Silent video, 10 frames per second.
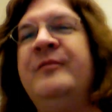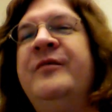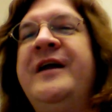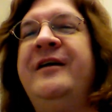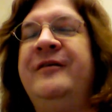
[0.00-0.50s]

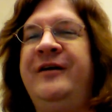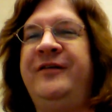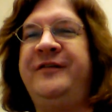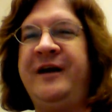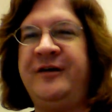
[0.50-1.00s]
some
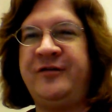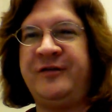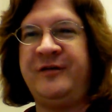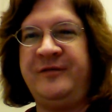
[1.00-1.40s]
real stinkers